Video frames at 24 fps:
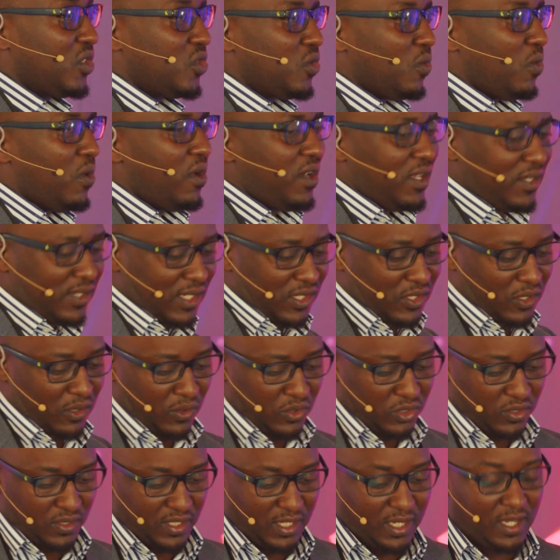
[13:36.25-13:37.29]
So what is the
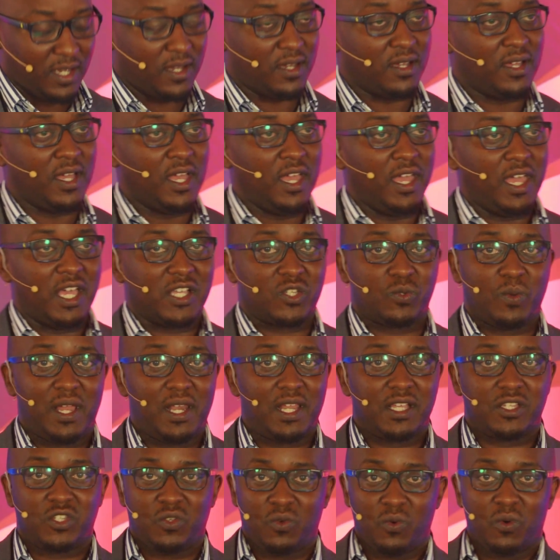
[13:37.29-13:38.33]
solution here? As well
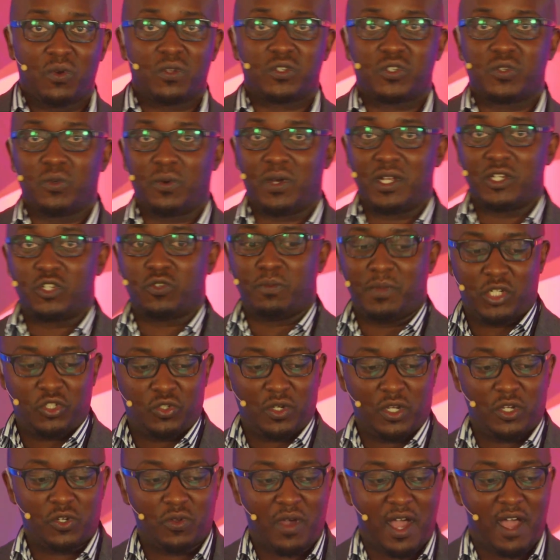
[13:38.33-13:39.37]
as you also want to make
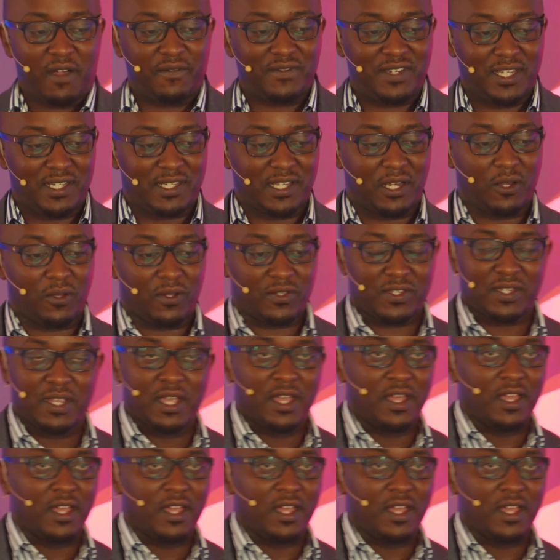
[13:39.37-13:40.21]
sure you don't have data loss.